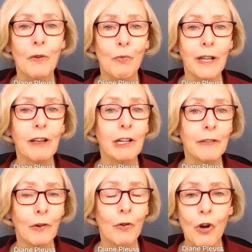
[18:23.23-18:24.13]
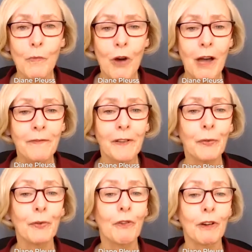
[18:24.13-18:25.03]
run out of a home
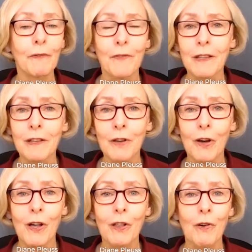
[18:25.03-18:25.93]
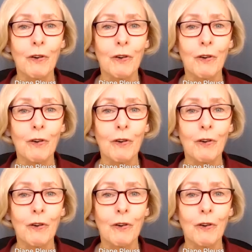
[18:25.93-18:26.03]
office or a vehicle